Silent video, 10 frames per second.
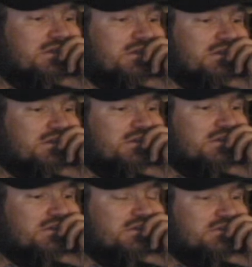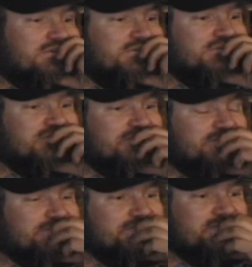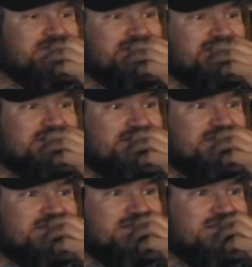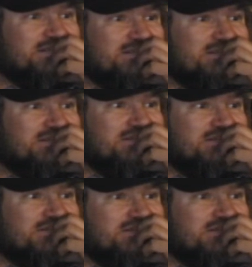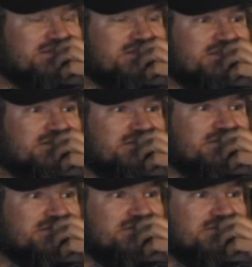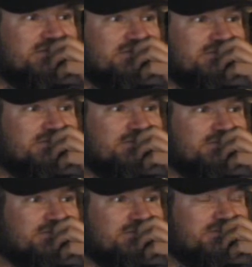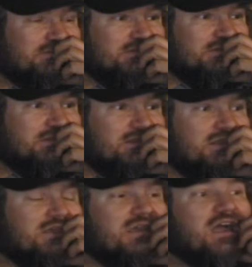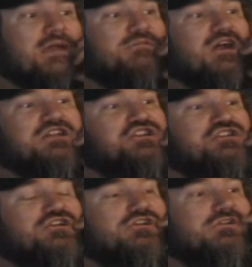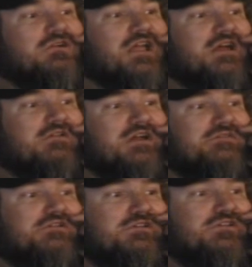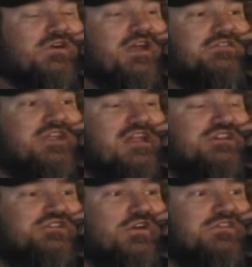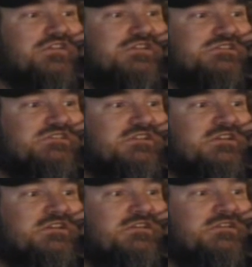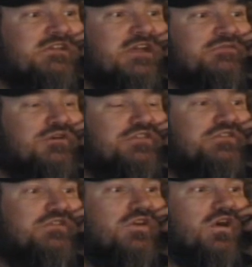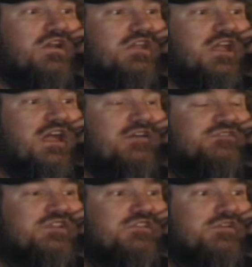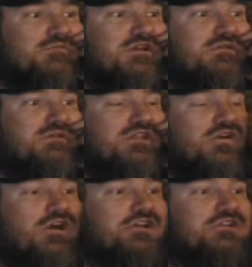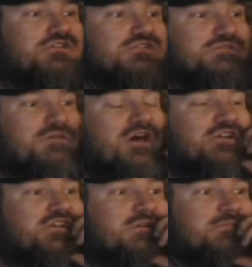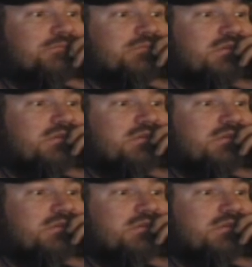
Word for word: Well, did they? Did your did Leopold? Uh, was he a leader in the German Hungarian community here in Butte? You know, I'm not sure. However, you know, I've touched on this, and I've went through the archives, and there are many many articles about him